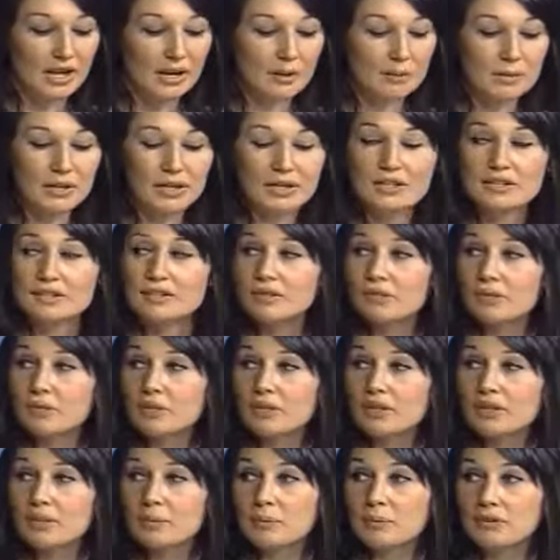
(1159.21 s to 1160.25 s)
because
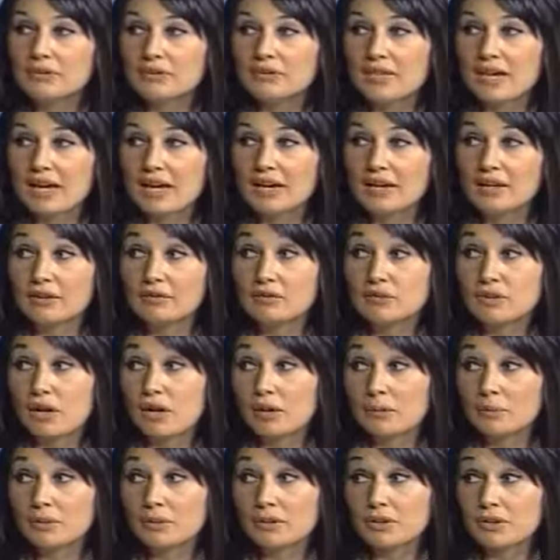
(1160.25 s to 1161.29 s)
40% of
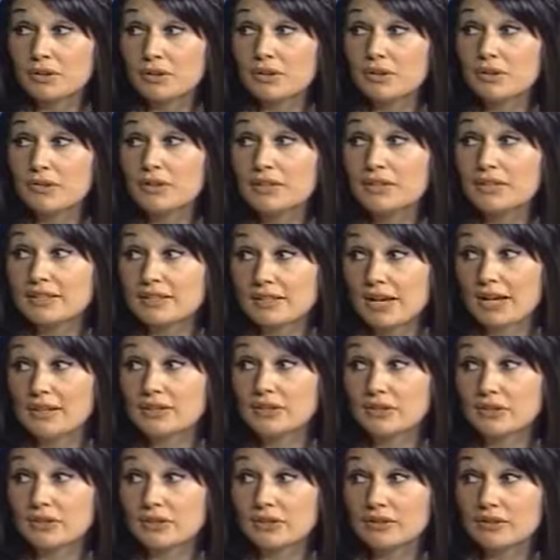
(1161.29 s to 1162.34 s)
job turnover is
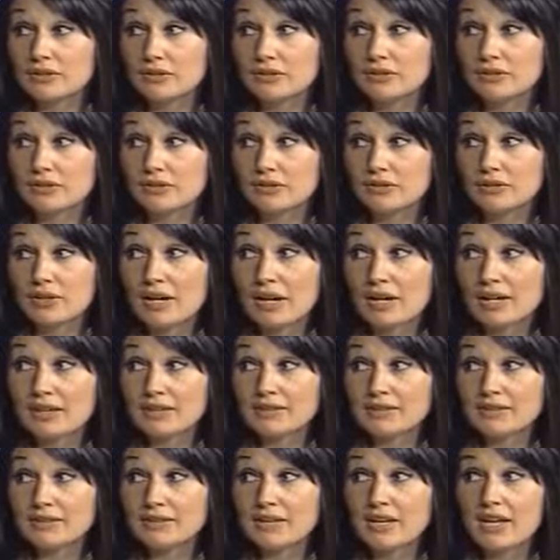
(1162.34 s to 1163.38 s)
actually due to
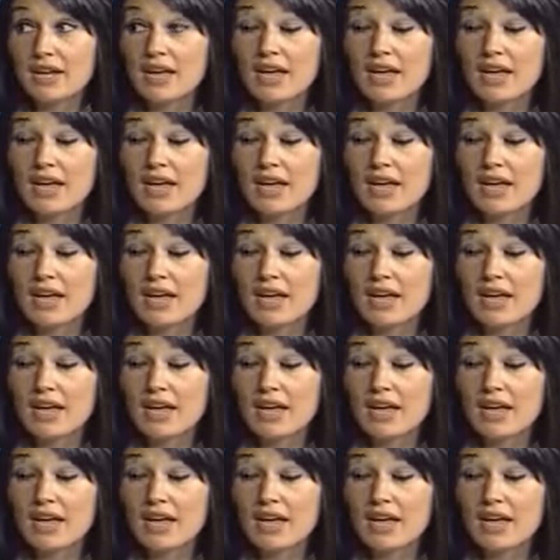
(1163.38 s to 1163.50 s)
stress